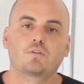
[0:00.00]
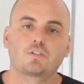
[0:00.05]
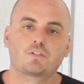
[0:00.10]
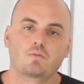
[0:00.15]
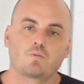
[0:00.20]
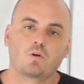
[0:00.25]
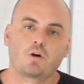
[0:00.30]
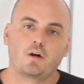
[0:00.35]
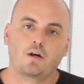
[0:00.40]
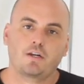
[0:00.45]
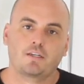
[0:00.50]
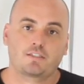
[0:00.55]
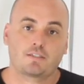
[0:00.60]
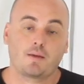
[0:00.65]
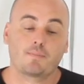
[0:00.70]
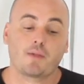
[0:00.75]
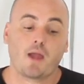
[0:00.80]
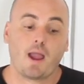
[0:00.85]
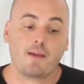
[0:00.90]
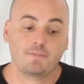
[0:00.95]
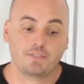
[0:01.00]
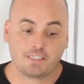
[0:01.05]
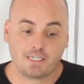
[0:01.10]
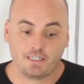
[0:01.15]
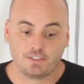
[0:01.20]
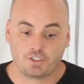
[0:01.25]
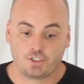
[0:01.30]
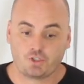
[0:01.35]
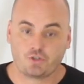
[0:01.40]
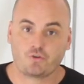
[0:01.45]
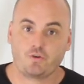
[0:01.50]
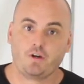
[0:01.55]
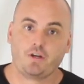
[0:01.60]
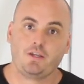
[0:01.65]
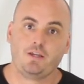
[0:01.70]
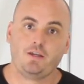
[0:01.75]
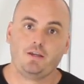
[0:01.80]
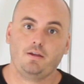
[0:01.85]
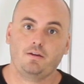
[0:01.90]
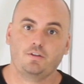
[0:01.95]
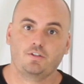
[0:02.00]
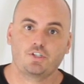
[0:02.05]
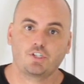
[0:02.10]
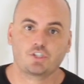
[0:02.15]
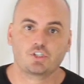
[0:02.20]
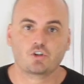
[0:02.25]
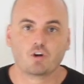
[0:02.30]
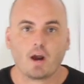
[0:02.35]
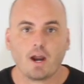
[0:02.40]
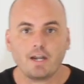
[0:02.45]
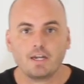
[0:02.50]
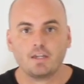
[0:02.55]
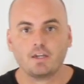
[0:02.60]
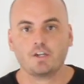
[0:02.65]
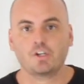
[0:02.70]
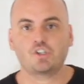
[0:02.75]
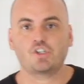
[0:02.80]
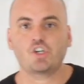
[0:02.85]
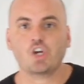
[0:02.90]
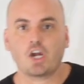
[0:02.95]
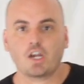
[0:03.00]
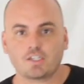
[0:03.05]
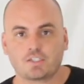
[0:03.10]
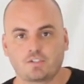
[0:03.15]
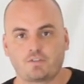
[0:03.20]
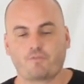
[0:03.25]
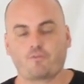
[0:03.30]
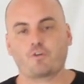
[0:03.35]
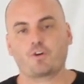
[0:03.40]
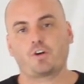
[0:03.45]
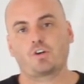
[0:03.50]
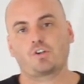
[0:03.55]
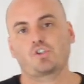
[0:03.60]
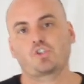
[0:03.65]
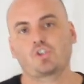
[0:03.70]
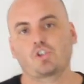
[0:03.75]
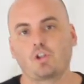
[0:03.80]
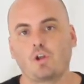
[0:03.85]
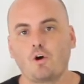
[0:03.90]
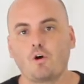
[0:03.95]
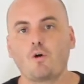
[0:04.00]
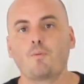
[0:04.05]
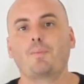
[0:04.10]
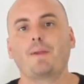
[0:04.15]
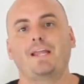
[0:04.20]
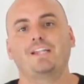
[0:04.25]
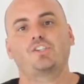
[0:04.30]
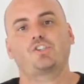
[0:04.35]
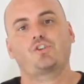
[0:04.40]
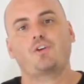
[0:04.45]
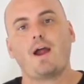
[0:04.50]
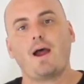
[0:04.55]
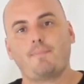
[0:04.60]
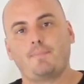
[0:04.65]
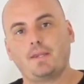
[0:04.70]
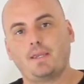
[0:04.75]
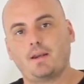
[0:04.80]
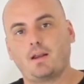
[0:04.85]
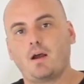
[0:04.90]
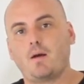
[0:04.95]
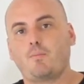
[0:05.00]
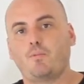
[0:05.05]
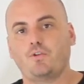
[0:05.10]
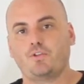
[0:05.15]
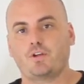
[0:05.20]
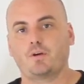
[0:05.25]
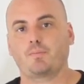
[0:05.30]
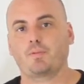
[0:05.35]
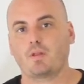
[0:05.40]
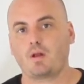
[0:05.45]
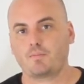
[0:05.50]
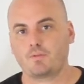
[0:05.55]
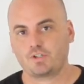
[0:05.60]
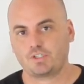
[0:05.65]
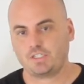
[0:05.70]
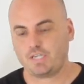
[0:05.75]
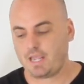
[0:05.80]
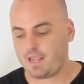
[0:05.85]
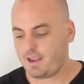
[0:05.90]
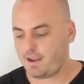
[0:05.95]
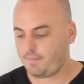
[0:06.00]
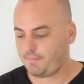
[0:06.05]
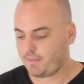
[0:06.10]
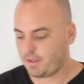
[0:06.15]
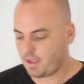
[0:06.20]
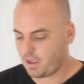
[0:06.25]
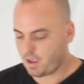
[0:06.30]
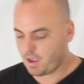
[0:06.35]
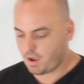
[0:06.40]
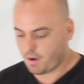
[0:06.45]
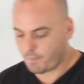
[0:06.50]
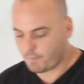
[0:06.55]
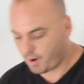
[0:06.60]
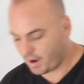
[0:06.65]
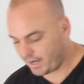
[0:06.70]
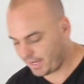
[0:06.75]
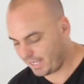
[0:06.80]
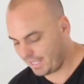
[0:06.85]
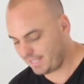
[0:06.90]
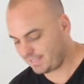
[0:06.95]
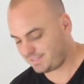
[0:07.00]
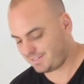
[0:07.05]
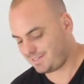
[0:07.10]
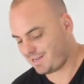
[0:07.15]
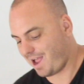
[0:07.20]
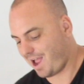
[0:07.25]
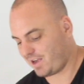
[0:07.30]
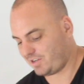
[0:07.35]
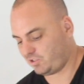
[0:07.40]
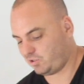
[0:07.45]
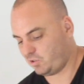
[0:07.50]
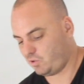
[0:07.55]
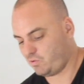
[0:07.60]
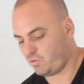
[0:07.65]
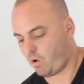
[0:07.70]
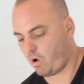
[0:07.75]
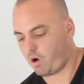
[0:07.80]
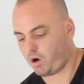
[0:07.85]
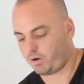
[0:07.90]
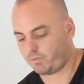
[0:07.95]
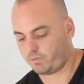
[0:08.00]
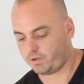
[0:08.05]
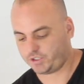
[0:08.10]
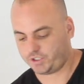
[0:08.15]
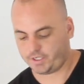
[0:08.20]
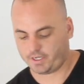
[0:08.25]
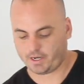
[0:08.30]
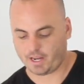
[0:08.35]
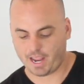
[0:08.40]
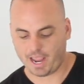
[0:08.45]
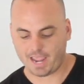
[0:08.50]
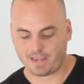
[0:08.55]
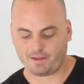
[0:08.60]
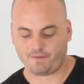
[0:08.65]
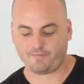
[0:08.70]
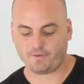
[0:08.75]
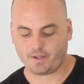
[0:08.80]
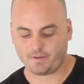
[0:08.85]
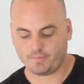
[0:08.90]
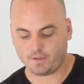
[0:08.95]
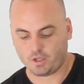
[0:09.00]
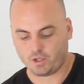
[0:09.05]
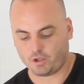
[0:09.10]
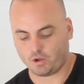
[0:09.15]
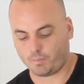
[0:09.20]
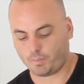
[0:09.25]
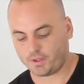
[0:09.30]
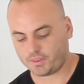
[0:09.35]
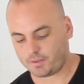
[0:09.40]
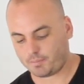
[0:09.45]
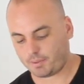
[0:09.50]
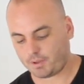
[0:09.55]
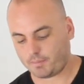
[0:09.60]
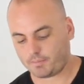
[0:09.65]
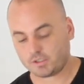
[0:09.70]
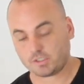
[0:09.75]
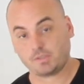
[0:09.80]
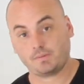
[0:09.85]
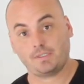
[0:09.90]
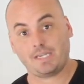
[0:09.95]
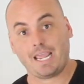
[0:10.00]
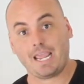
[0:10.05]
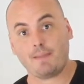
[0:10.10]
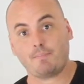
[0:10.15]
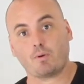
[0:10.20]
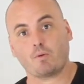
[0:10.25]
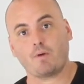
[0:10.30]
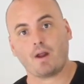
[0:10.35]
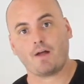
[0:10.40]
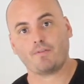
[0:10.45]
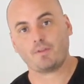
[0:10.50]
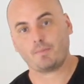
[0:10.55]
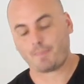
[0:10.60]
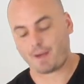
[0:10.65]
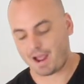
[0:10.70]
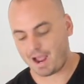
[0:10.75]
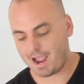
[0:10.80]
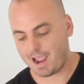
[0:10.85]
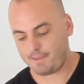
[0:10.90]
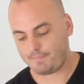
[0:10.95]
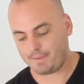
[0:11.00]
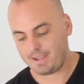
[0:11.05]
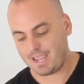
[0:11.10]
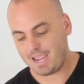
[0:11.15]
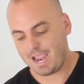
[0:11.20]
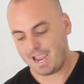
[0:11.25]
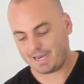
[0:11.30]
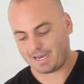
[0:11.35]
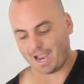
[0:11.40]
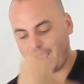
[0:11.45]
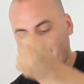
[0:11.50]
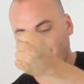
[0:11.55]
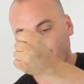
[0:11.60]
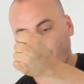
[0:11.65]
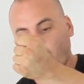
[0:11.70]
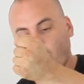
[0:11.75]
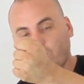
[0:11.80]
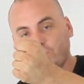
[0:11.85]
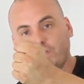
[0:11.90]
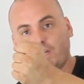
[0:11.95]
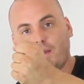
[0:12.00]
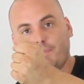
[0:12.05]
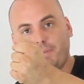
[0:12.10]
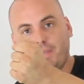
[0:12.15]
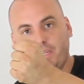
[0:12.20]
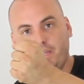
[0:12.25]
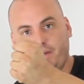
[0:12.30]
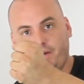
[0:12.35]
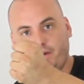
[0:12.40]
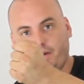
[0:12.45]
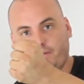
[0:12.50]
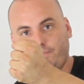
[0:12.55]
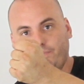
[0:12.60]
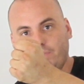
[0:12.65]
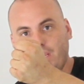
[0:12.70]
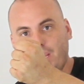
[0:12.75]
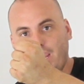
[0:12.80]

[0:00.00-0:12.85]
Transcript: was where it sometimes gets tricky, just trying to adjust for your slope and strapping it up with your plumber's tape. But it's not too hard once you get a hang of it. You'll put the plumber's tape around the pipe and kind of hold it up here,